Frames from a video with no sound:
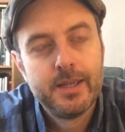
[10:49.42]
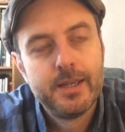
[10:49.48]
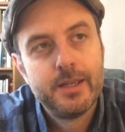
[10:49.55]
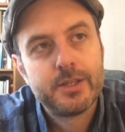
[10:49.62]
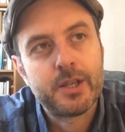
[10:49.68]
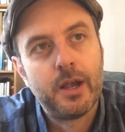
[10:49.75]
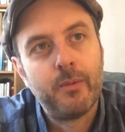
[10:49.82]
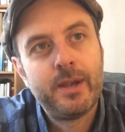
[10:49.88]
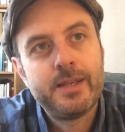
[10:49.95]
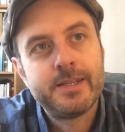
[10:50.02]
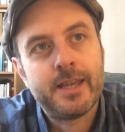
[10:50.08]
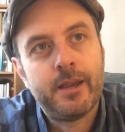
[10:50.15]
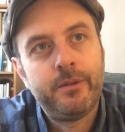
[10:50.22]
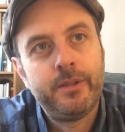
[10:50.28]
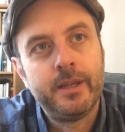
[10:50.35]
So I went
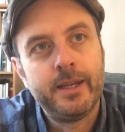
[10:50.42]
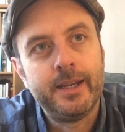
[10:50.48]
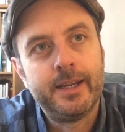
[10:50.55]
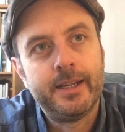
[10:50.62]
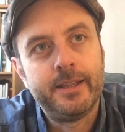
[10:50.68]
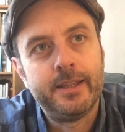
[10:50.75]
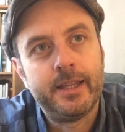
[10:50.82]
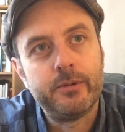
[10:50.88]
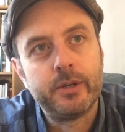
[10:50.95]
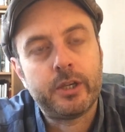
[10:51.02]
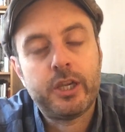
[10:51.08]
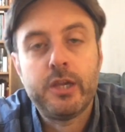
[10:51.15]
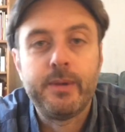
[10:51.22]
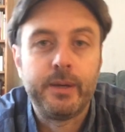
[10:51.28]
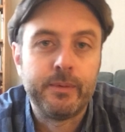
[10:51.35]
down there and they were
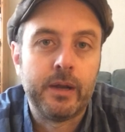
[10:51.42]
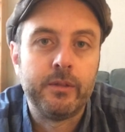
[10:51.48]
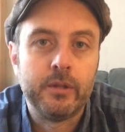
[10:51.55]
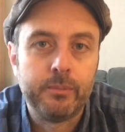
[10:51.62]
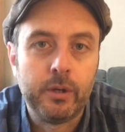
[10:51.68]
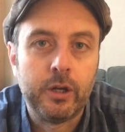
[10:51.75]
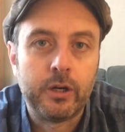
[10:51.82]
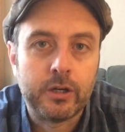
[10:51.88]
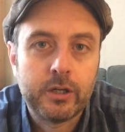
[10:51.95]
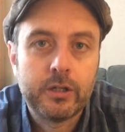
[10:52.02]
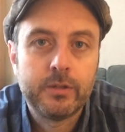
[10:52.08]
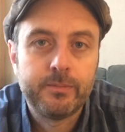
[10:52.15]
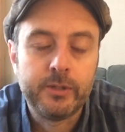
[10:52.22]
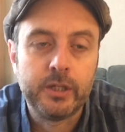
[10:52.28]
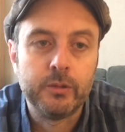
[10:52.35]
queuing around the
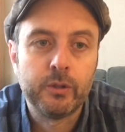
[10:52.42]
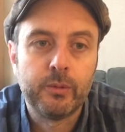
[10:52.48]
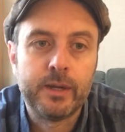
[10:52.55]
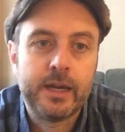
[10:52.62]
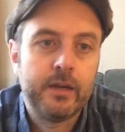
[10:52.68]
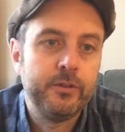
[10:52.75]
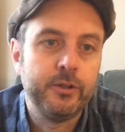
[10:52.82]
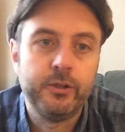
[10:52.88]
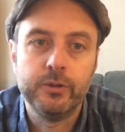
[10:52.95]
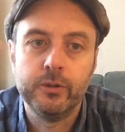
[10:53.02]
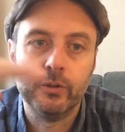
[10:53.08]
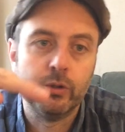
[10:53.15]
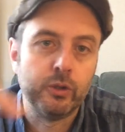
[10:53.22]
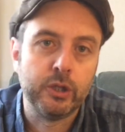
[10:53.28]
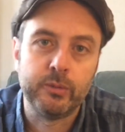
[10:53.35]
block, you know, all the way out the
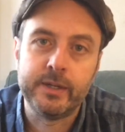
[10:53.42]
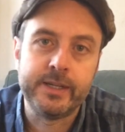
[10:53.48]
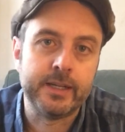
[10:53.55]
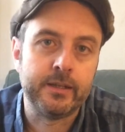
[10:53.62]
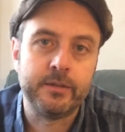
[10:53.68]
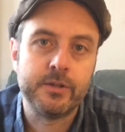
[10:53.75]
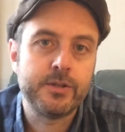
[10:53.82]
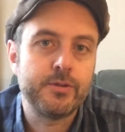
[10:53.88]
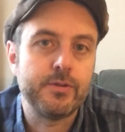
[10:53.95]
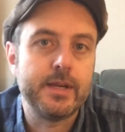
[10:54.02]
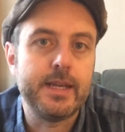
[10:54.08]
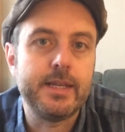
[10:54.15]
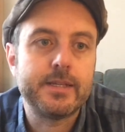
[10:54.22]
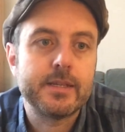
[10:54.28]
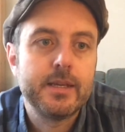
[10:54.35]
door, all the way down the
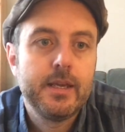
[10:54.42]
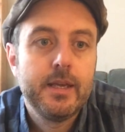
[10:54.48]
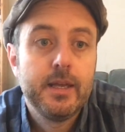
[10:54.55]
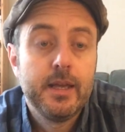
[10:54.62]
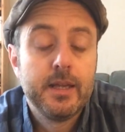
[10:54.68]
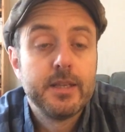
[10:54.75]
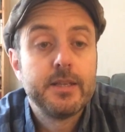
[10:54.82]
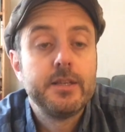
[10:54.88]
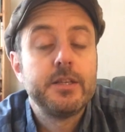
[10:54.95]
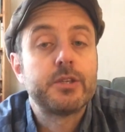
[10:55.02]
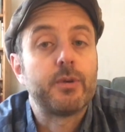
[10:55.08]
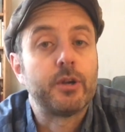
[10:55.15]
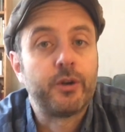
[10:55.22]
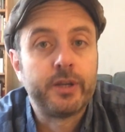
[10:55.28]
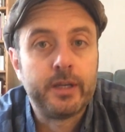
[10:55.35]
street.
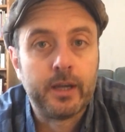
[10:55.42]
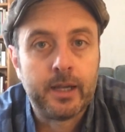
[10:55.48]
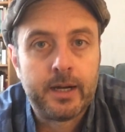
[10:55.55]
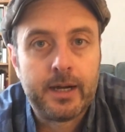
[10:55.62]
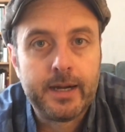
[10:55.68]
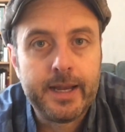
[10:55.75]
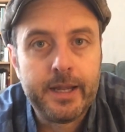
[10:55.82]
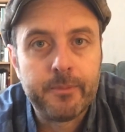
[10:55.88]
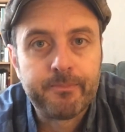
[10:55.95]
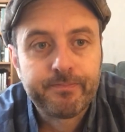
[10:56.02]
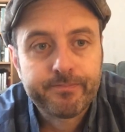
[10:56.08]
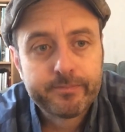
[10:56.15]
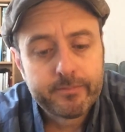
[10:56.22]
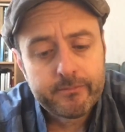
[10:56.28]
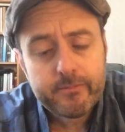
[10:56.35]
So I got in line.
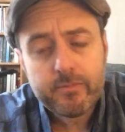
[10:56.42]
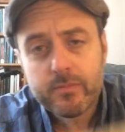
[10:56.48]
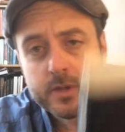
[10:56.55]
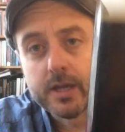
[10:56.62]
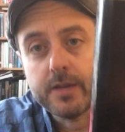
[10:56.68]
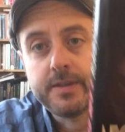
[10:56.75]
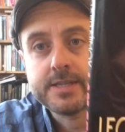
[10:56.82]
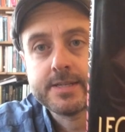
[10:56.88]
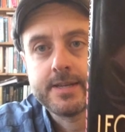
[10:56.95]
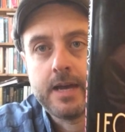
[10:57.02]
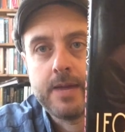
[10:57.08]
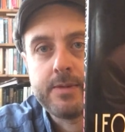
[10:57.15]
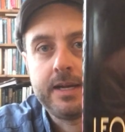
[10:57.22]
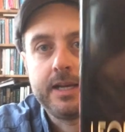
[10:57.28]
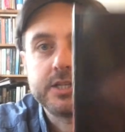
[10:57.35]
This
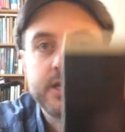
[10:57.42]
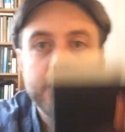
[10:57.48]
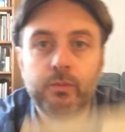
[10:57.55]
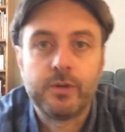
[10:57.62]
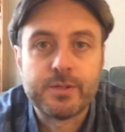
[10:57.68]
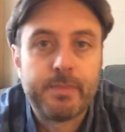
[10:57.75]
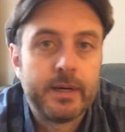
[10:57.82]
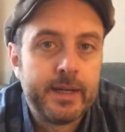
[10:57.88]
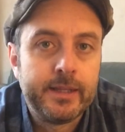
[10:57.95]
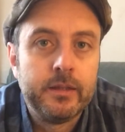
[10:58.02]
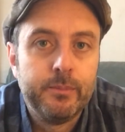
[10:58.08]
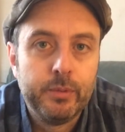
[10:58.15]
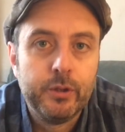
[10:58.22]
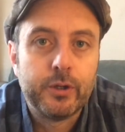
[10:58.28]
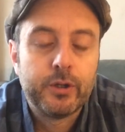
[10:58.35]
time I actually was buying the
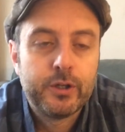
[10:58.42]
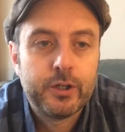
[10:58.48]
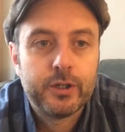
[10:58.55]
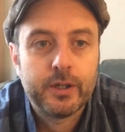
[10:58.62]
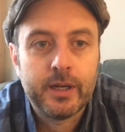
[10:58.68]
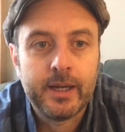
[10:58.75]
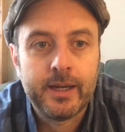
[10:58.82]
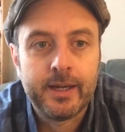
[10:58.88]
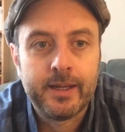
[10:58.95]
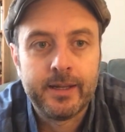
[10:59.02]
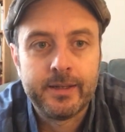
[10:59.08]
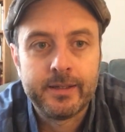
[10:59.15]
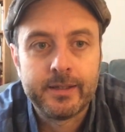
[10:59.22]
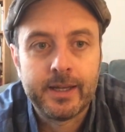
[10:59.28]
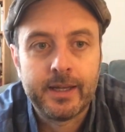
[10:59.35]
book,
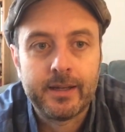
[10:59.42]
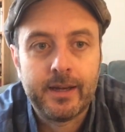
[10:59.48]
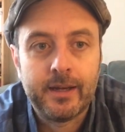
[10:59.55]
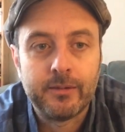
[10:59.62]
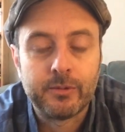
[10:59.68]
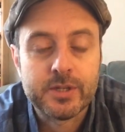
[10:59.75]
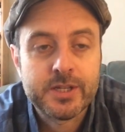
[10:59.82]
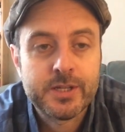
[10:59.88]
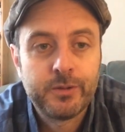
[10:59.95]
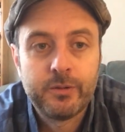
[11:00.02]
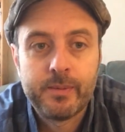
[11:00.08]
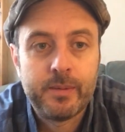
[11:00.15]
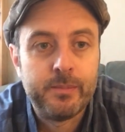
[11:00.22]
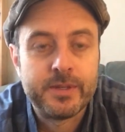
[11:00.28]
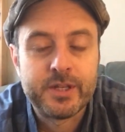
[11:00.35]
and I will still
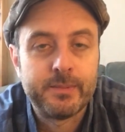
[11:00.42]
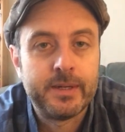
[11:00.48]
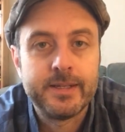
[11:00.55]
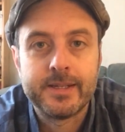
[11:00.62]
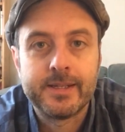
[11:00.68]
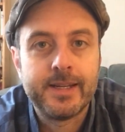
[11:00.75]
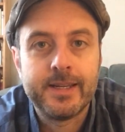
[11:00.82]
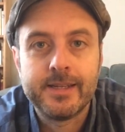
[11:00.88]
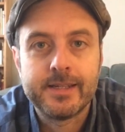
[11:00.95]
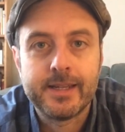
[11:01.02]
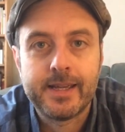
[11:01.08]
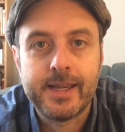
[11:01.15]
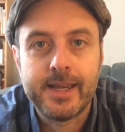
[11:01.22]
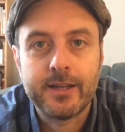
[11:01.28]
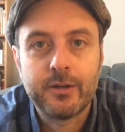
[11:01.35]
remember to my dying
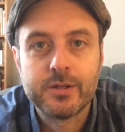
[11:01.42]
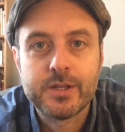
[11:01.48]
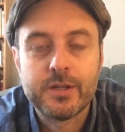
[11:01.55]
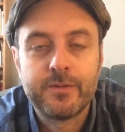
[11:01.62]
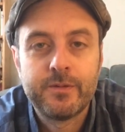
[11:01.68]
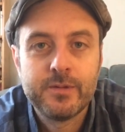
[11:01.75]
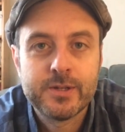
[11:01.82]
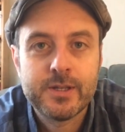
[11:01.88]
day, I got to the front